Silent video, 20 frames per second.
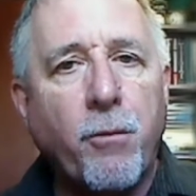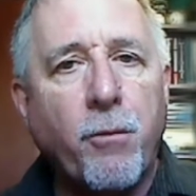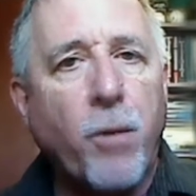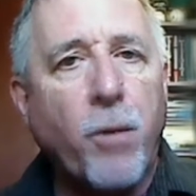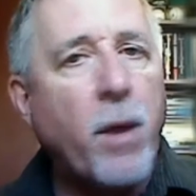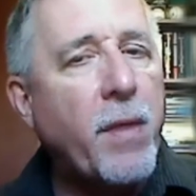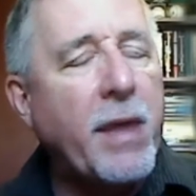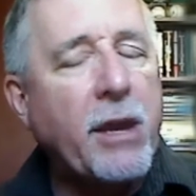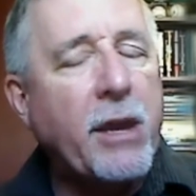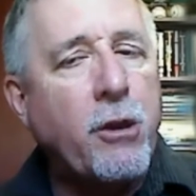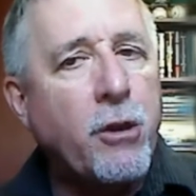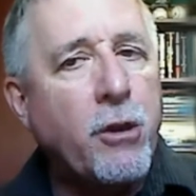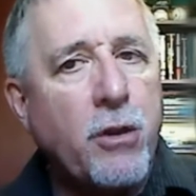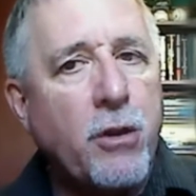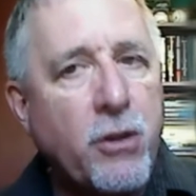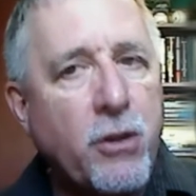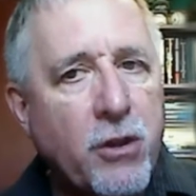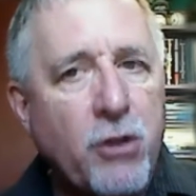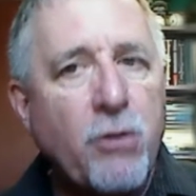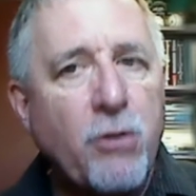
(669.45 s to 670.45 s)
Well, they
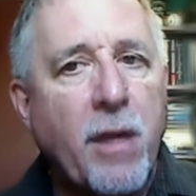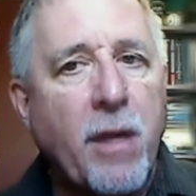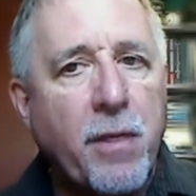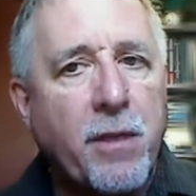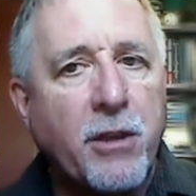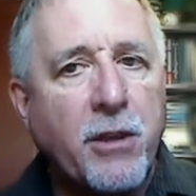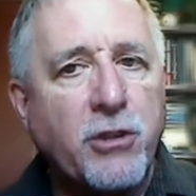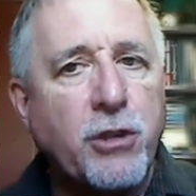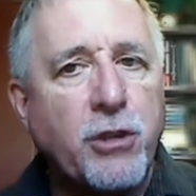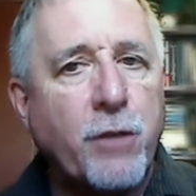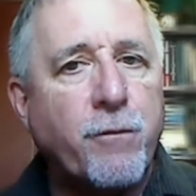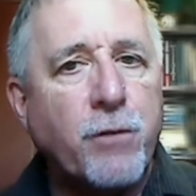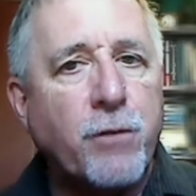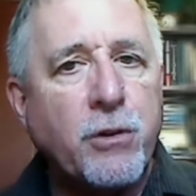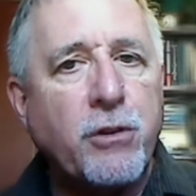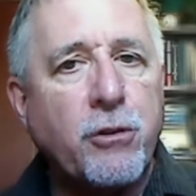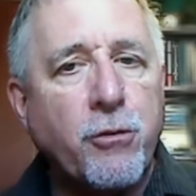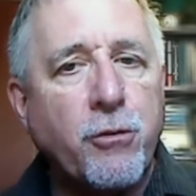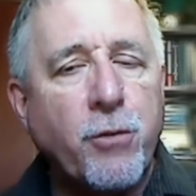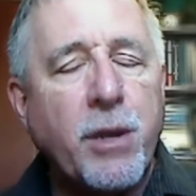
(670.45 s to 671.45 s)
couldn't do that this year for
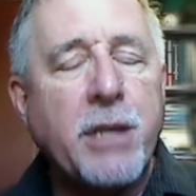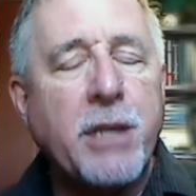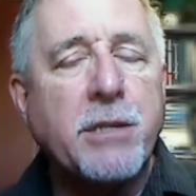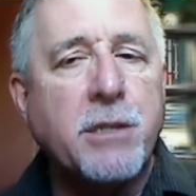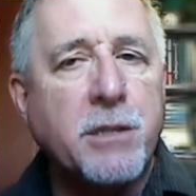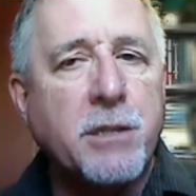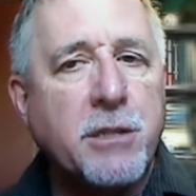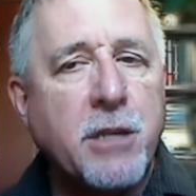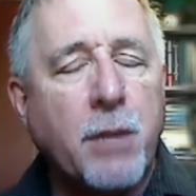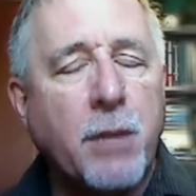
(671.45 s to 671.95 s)
2 reasons.